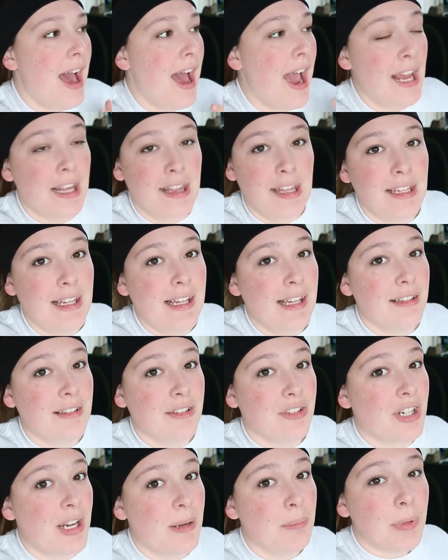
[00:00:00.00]
I think he
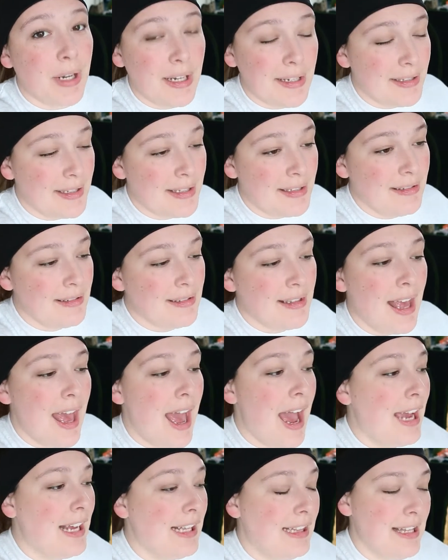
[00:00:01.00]
has great prices.
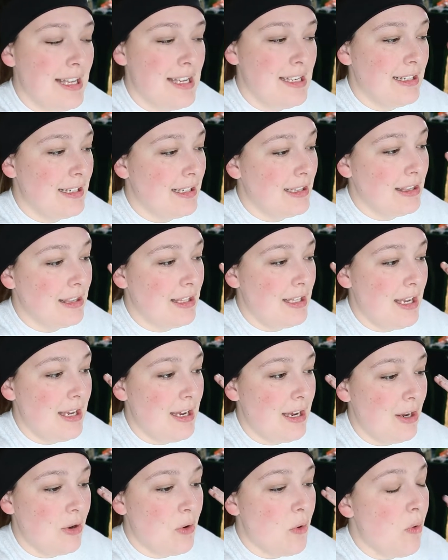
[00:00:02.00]
I think
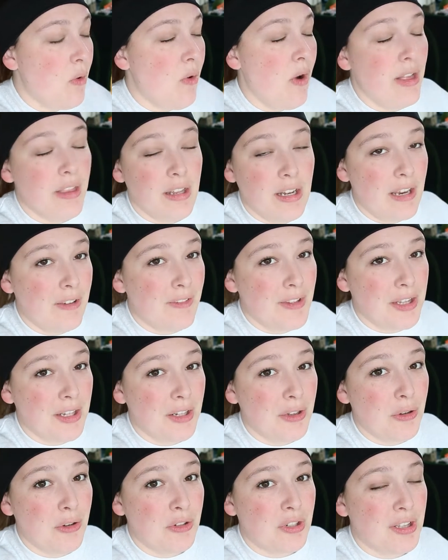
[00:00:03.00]
the quality of his
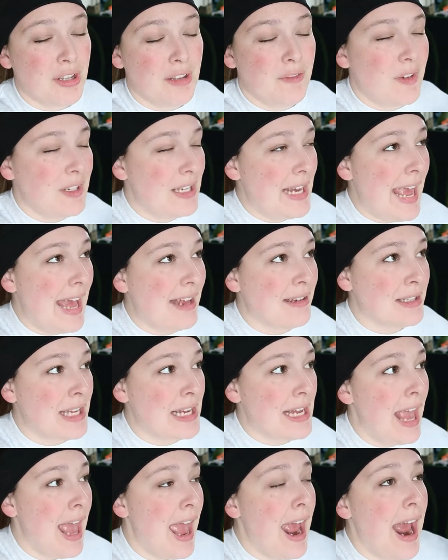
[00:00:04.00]
enclosures is
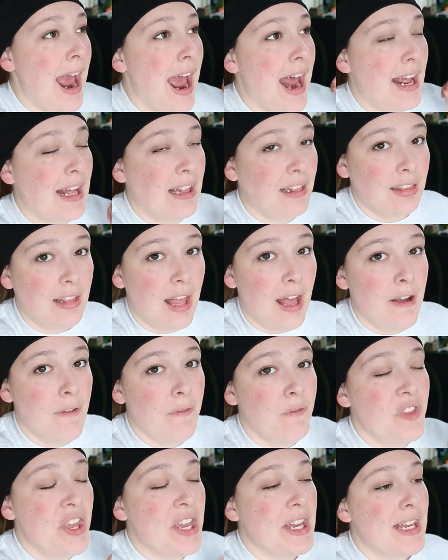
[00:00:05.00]
fantastic, and I
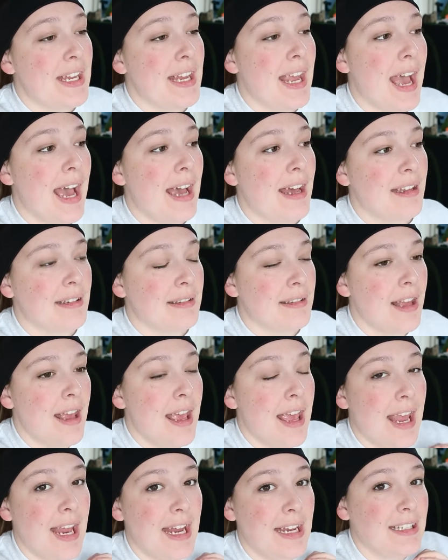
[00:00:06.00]
love that he has
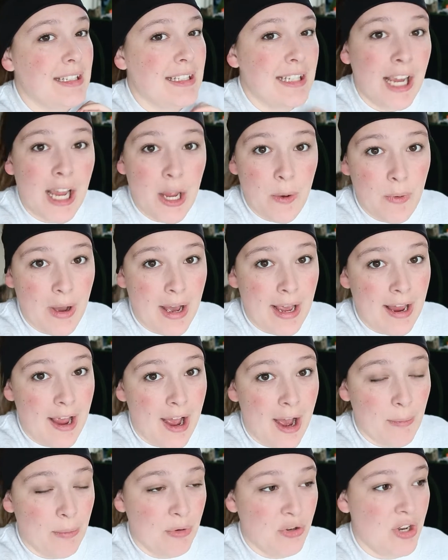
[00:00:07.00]
a DIY
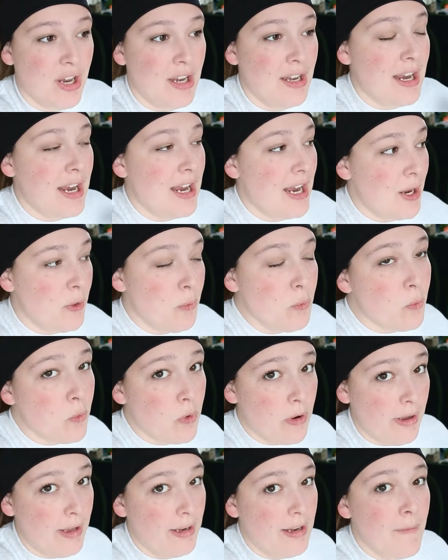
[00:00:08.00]
option in
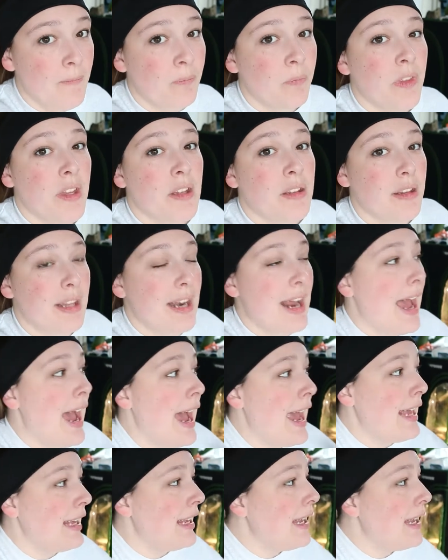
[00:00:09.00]
wood so that I